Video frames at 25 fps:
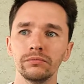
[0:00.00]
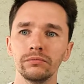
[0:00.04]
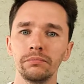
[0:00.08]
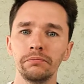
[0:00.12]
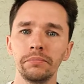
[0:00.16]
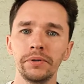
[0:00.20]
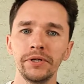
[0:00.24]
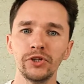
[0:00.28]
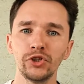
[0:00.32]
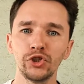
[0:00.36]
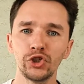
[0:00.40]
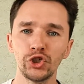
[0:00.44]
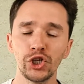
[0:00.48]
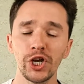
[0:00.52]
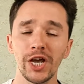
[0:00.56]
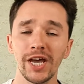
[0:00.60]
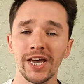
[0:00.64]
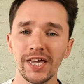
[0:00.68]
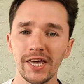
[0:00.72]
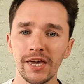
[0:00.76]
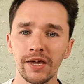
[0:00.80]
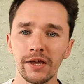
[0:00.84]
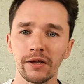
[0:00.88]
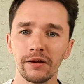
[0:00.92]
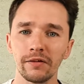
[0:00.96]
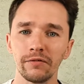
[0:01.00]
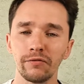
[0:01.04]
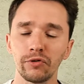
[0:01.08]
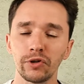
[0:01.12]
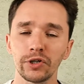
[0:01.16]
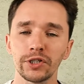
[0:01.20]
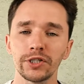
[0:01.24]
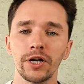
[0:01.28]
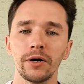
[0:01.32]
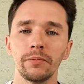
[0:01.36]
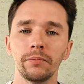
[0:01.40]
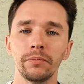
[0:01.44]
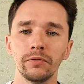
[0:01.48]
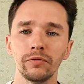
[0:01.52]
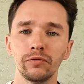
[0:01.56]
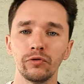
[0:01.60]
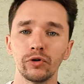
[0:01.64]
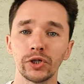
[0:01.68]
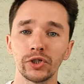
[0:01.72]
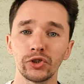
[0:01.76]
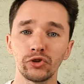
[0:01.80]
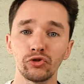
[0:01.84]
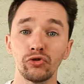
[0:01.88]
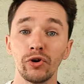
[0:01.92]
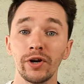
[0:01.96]
be checking, for example, for
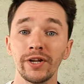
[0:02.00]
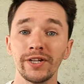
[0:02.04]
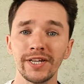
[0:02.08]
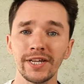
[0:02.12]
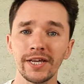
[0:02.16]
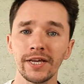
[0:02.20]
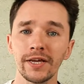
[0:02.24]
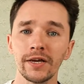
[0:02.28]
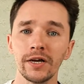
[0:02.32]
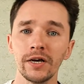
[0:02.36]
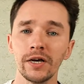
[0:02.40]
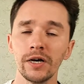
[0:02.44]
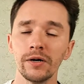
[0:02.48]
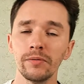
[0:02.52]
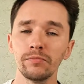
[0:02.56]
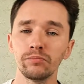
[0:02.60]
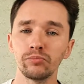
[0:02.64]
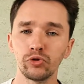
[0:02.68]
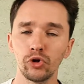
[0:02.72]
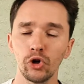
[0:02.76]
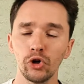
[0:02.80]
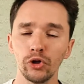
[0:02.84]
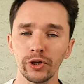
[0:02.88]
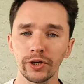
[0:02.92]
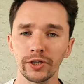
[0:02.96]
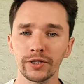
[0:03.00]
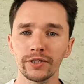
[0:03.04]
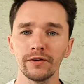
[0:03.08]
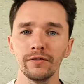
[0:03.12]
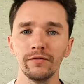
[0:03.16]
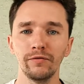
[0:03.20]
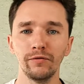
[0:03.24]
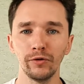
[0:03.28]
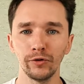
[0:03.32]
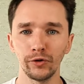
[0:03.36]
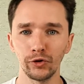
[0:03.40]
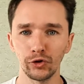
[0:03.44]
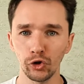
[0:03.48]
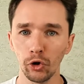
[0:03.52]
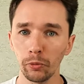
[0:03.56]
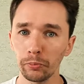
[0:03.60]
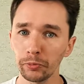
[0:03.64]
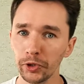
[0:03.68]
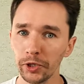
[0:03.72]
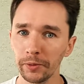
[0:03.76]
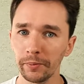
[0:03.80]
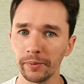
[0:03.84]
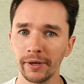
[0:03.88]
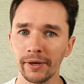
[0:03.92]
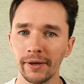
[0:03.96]
trending products for
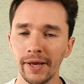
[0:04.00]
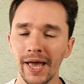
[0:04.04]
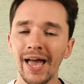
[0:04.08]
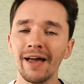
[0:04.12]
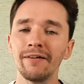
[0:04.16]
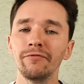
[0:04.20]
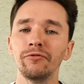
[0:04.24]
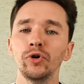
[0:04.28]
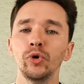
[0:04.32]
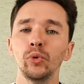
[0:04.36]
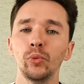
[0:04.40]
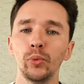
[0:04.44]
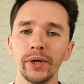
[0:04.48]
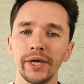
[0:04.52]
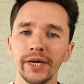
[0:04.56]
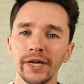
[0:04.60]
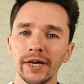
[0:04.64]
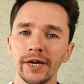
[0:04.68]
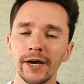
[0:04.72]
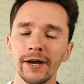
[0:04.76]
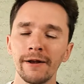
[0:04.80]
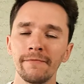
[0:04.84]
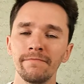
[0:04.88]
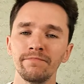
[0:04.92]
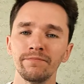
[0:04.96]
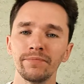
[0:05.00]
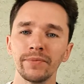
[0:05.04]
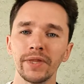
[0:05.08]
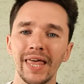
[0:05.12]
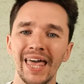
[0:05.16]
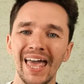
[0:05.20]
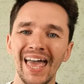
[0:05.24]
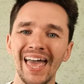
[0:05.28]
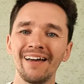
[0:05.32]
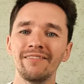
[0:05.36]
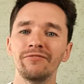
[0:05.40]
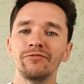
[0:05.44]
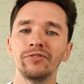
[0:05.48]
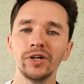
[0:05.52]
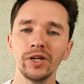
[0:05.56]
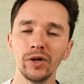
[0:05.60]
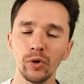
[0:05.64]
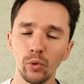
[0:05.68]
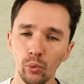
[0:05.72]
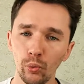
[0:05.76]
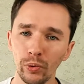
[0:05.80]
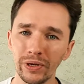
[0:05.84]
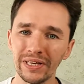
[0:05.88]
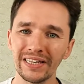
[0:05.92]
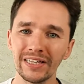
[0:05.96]
dropshipping every week, every
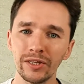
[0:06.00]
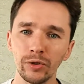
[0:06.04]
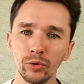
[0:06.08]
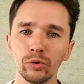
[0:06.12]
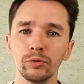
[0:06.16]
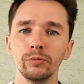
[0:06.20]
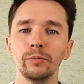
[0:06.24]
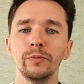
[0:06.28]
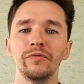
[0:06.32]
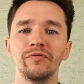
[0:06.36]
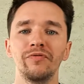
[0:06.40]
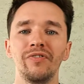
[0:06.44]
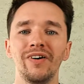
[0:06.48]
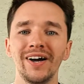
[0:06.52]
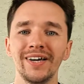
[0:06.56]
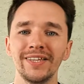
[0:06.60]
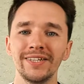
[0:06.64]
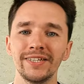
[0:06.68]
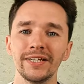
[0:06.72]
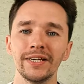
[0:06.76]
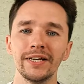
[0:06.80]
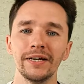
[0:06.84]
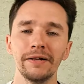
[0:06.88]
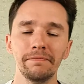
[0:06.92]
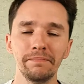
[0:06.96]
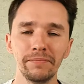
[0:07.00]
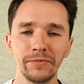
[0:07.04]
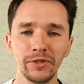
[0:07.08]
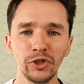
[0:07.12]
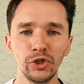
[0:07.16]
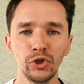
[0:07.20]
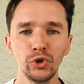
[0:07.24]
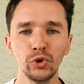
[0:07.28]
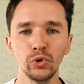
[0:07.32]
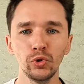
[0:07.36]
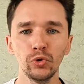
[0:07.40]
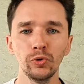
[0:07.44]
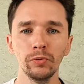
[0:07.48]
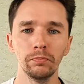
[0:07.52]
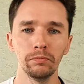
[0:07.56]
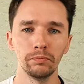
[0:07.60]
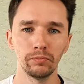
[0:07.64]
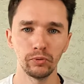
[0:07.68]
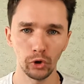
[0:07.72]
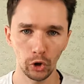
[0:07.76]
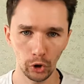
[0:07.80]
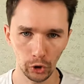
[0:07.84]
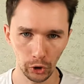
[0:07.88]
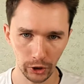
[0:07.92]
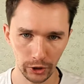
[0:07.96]
week you will be finding new
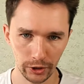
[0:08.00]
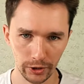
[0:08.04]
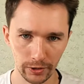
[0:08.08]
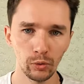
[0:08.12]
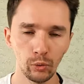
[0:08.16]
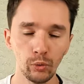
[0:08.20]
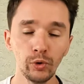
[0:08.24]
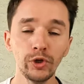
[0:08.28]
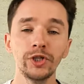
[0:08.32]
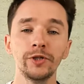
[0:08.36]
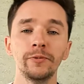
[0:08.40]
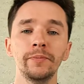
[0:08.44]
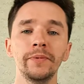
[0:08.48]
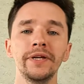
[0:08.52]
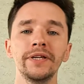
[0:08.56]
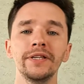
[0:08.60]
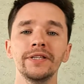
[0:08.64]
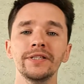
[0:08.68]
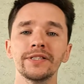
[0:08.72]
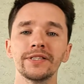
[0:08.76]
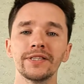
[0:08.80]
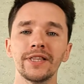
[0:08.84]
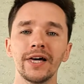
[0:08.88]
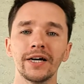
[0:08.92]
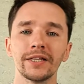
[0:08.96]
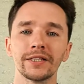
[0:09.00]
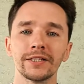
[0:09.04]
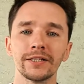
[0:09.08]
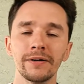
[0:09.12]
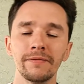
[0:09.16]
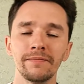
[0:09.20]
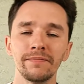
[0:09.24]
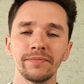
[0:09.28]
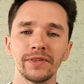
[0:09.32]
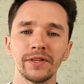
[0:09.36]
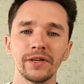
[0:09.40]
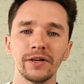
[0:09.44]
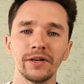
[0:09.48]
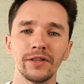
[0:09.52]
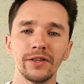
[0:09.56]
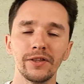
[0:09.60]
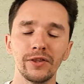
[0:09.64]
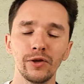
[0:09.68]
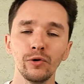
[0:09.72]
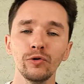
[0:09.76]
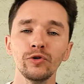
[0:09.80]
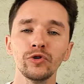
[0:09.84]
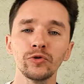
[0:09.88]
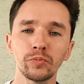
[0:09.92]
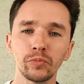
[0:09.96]
products, which means that
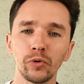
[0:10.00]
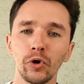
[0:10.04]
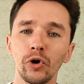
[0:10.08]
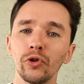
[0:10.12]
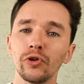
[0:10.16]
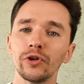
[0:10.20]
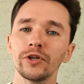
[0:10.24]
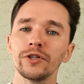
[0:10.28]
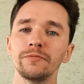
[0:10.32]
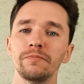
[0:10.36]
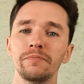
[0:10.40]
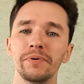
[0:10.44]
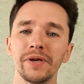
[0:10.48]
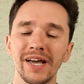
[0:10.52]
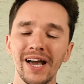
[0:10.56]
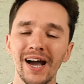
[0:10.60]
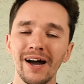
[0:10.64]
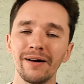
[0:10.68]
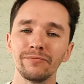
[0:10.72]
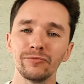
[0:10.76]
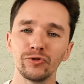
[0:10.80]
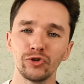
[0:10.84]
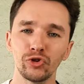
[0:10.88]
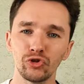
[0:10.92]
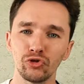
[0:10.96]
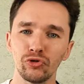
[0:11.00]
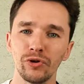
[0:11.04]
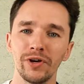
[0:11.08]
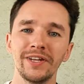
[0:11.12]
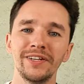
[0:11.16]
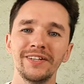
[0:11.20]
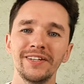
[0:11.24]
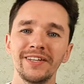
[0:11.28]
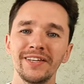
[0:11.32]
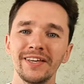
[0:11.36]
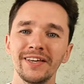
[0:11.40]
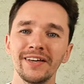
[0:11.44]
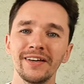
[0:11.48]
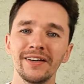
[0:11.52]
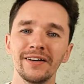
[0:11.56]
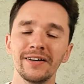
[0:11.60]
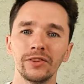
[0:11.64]
those products become trending